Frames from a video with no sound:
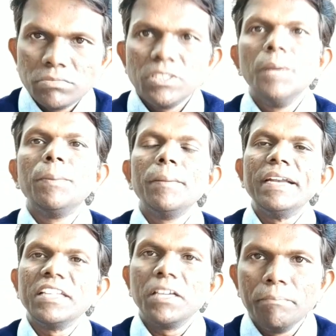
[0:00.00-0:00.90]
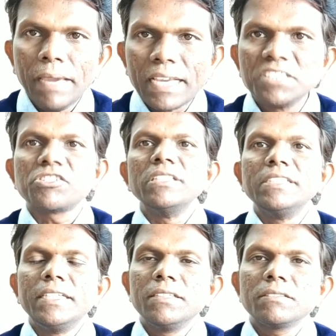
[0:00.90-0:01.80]
implementing, making
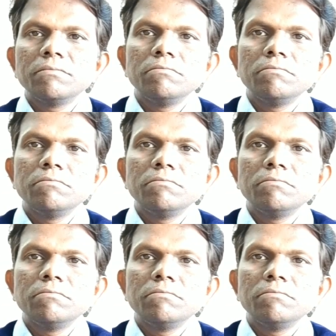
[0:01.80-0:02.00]
stringent,